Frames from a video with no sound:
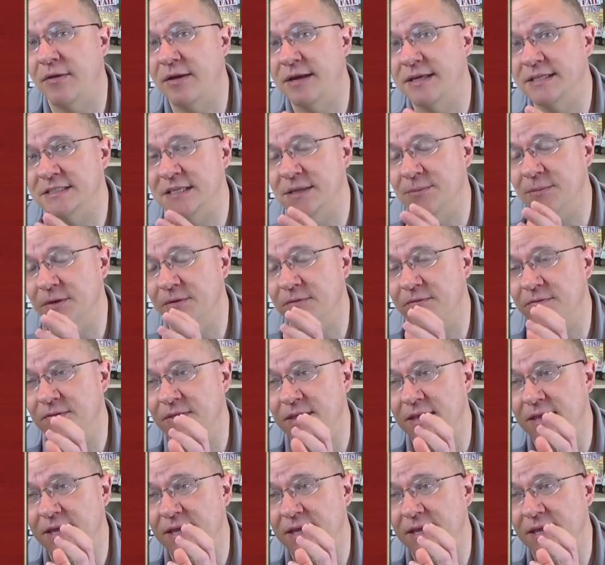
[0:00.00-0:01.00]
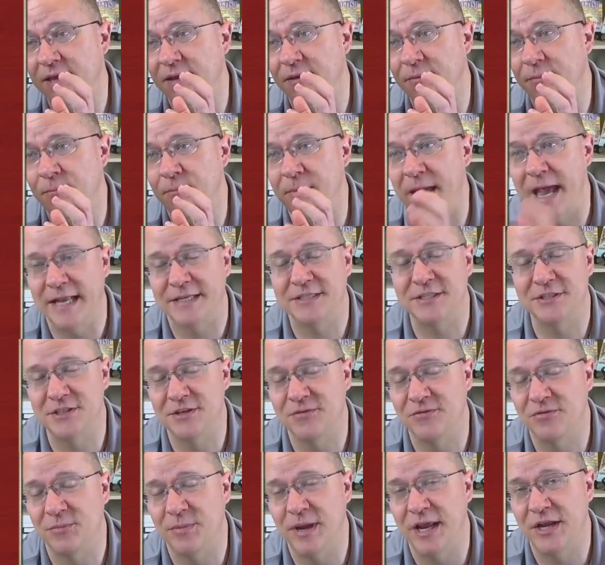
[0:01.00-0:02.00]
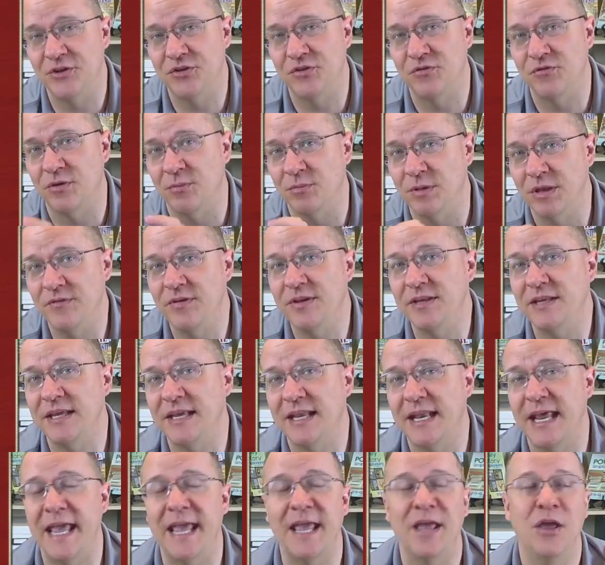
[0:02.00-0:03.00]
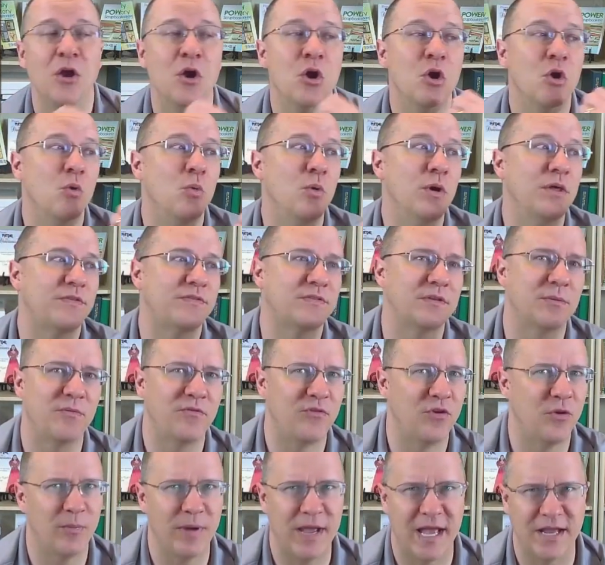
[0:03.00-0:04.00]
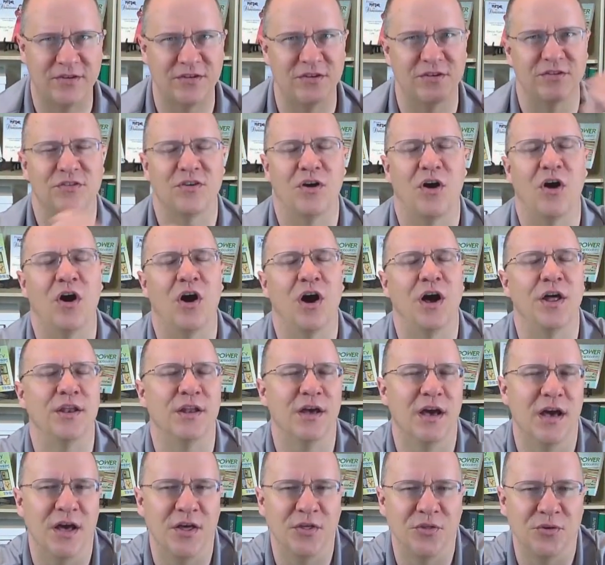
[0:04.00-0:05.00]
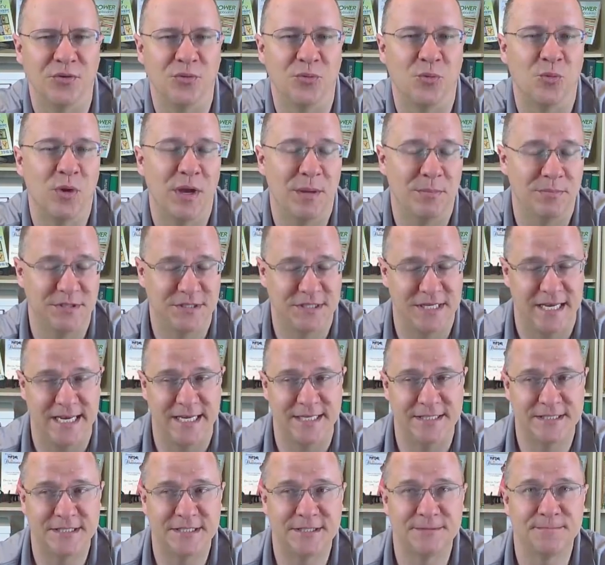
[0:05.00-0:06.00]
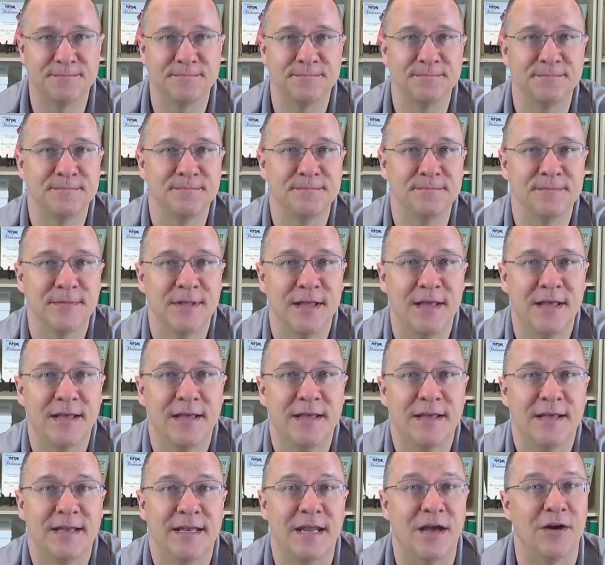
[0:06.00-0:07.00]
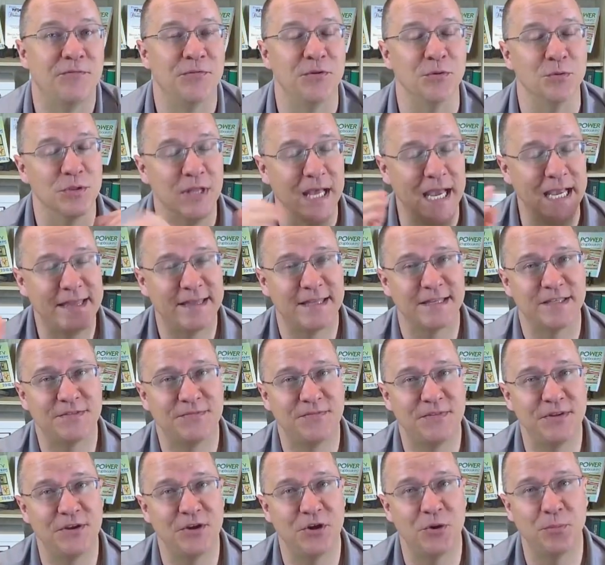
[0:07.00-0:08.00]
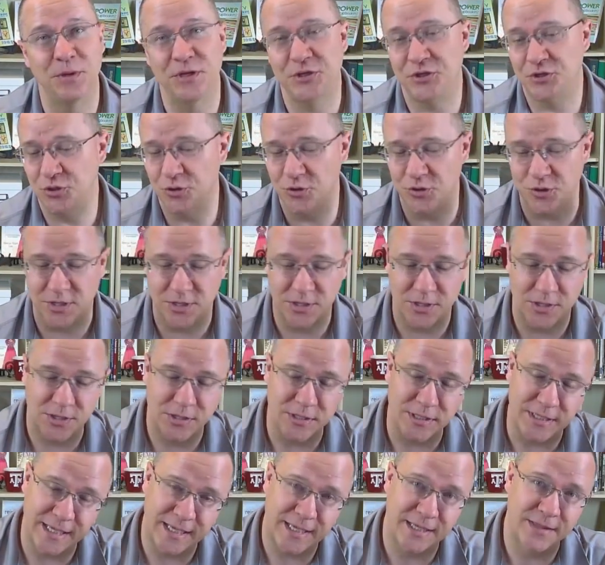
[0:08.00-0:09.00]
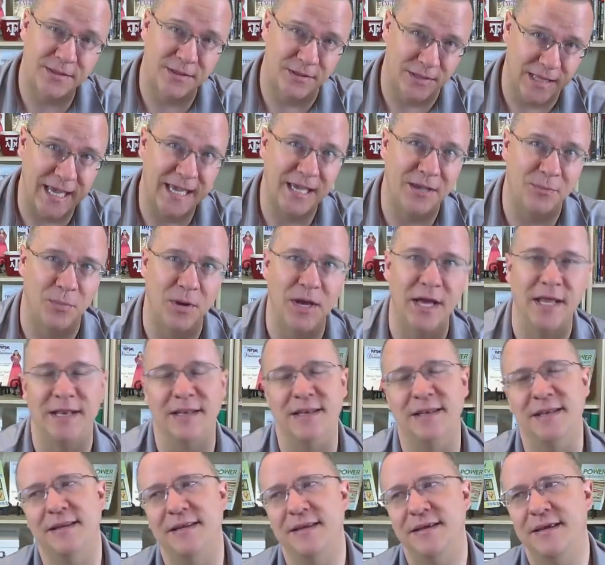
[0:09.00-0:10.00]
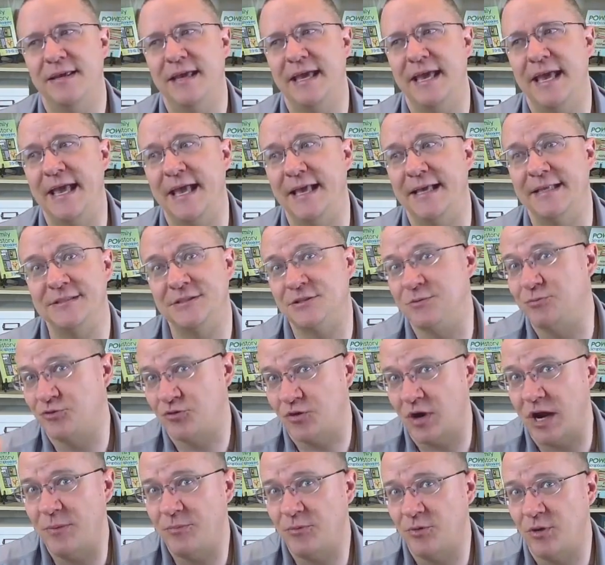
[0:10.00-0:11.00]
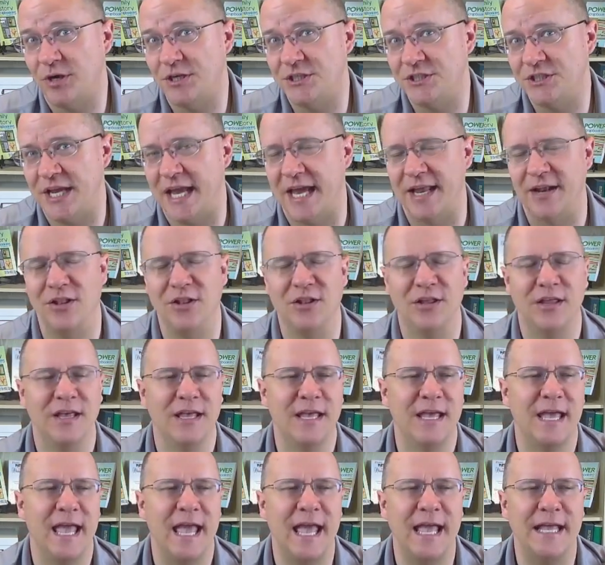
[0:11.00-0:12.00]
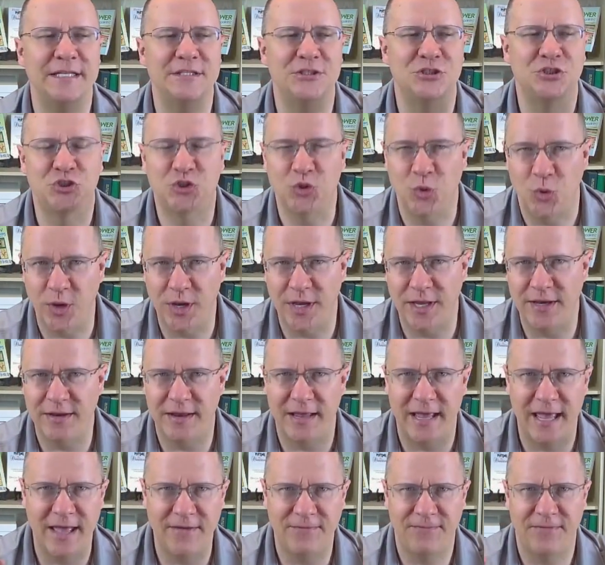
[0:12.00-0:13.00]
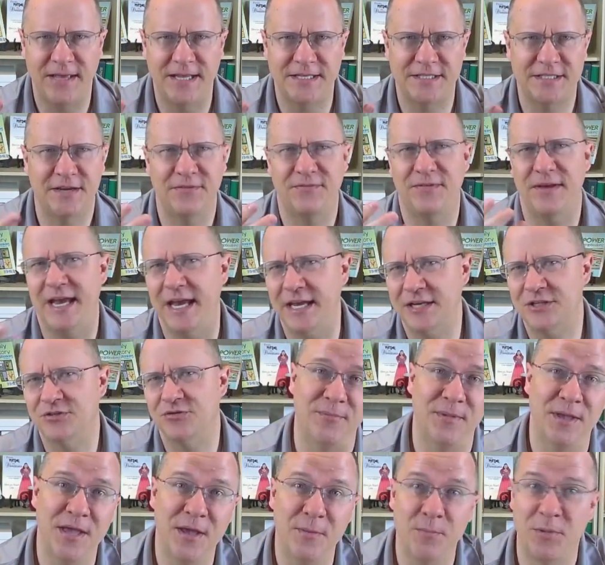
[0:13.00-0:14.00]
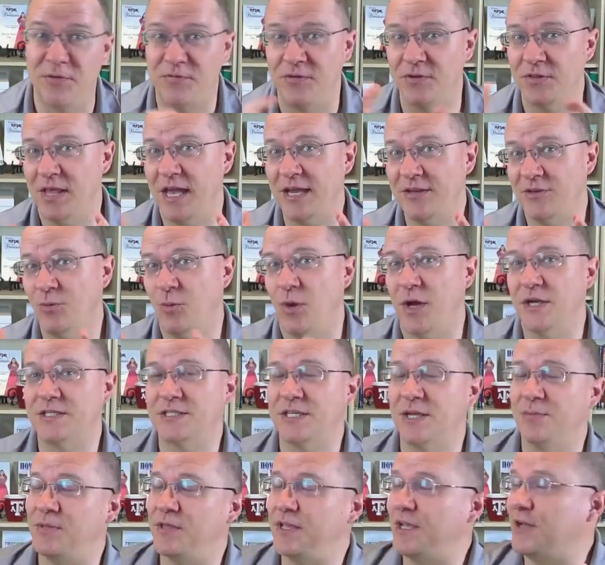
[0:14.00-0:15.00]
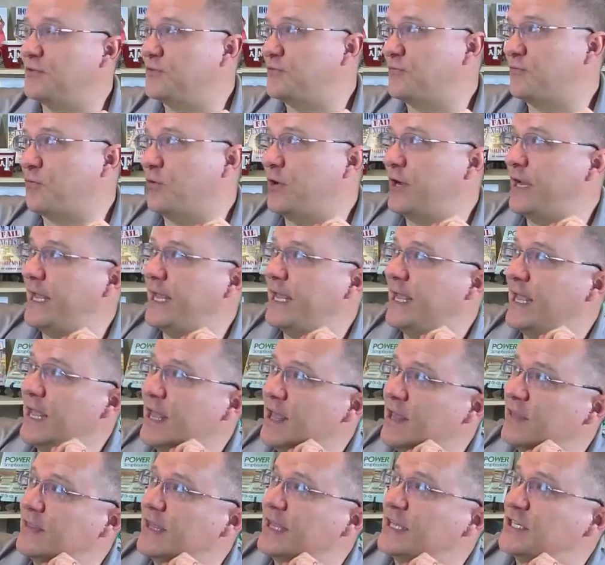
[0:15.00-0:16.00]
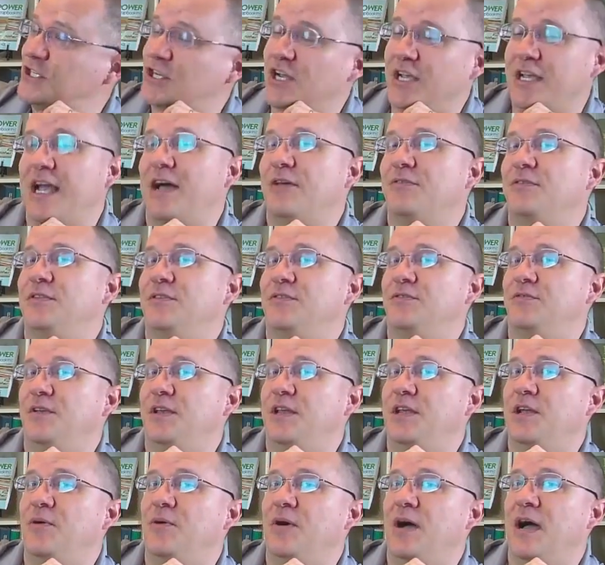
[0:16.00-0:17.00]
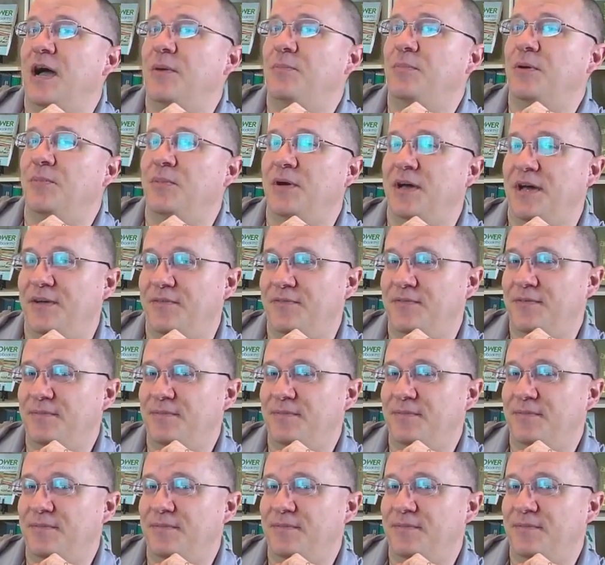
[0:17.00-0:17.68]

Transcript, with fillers: some of the matches information from Living DNA with some of your matches on other websites. Now, if you like this video, be sure to click the like button and subscribe to our channel and join FHF Extra. But if you'd like to watch something else free, then check out this video up above.